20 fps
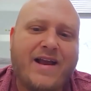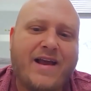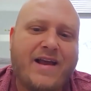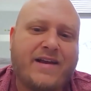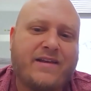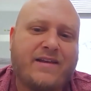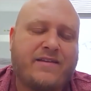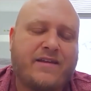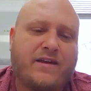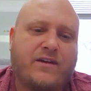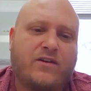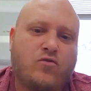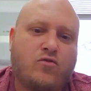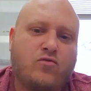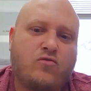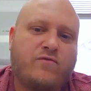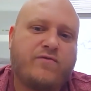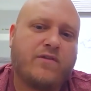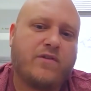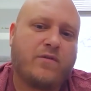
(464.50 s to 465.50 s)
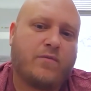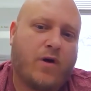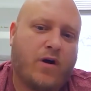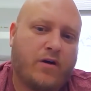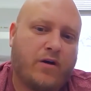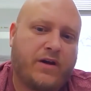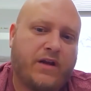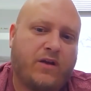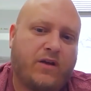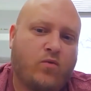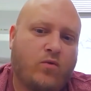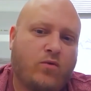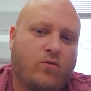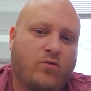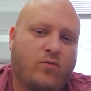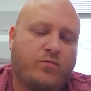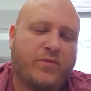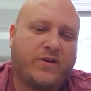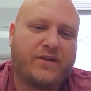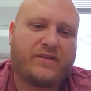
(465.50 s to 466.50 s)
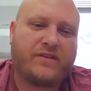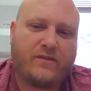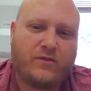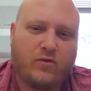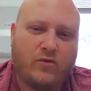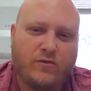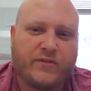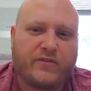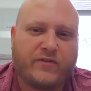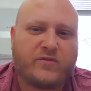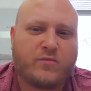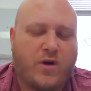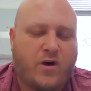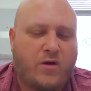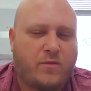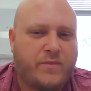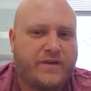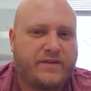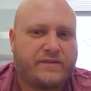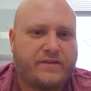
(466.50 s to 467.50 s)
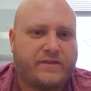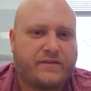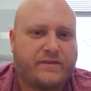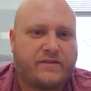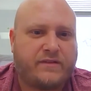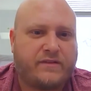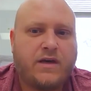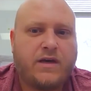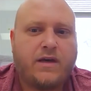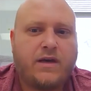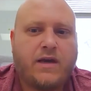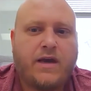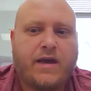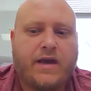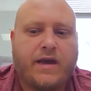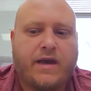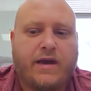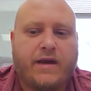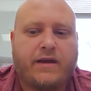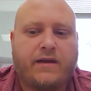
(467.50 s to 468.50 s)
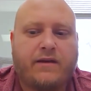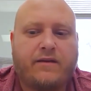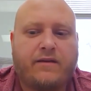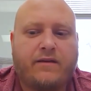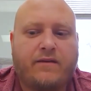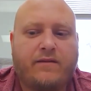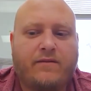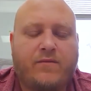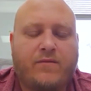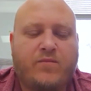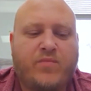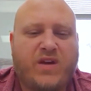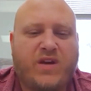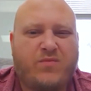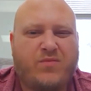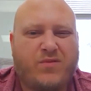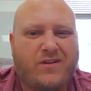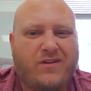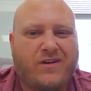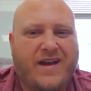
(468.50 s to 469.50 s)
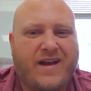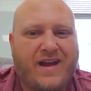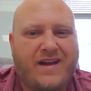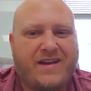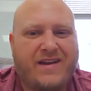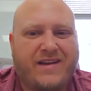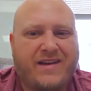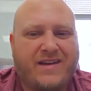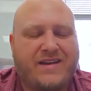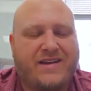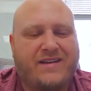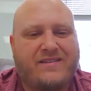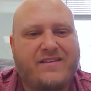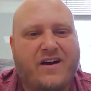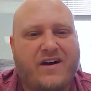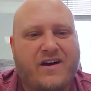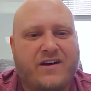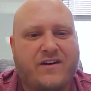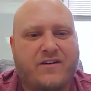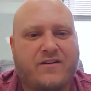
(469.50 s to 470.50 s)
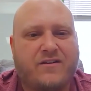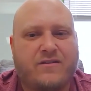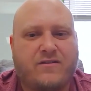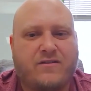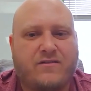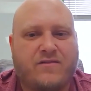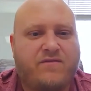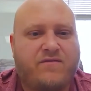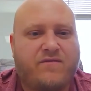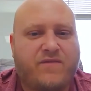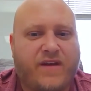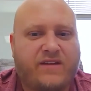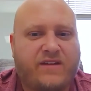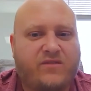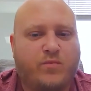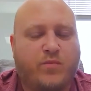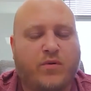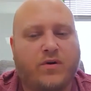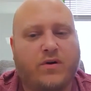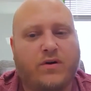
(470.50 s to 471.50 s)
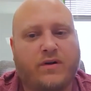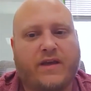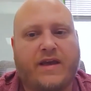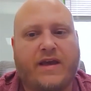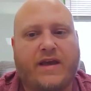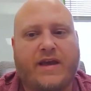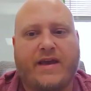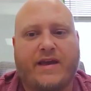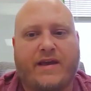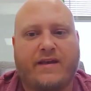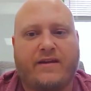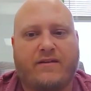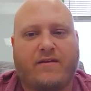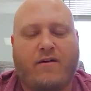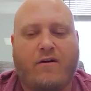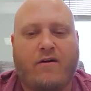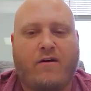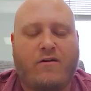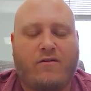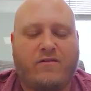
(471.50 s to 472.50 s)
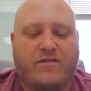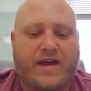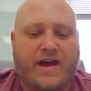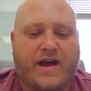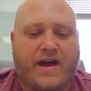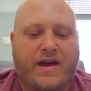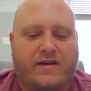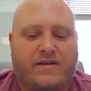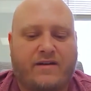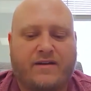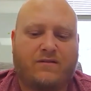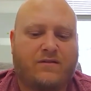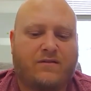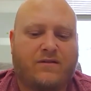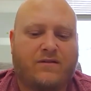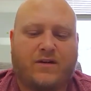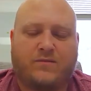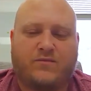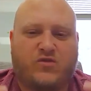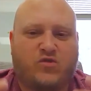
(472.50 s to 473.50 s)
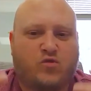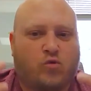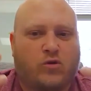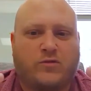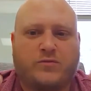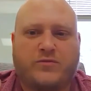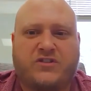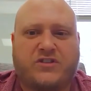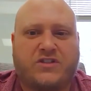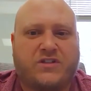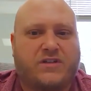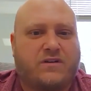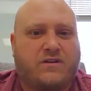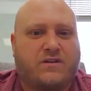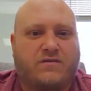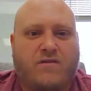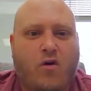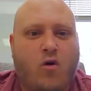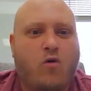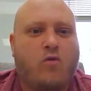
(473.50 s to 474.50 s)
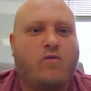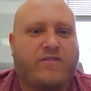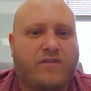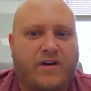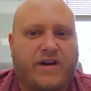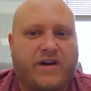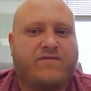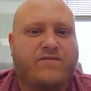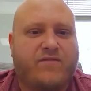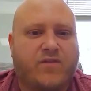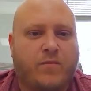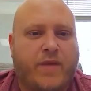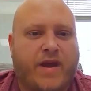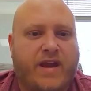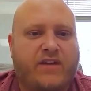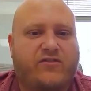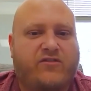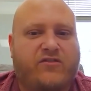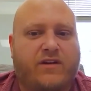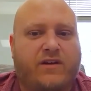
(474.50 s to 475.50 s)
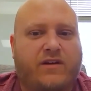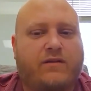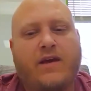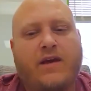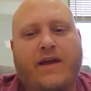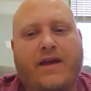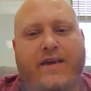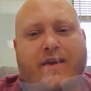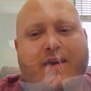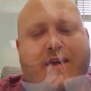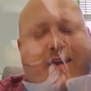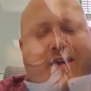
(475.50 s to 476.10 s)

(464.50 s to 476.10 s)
anything new for the marketing world, but it's new for small businesses. And people are kind of getting tired of Facebook and all that absorption of over information. And